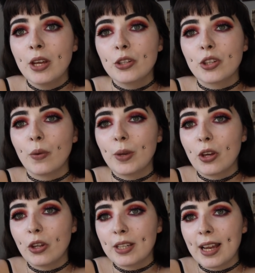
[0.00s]
so we
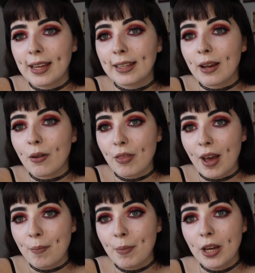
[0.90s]
couldn't hang out
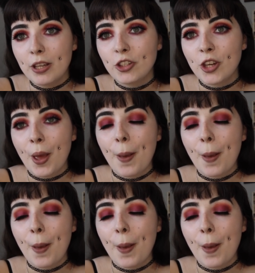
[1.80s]
that much,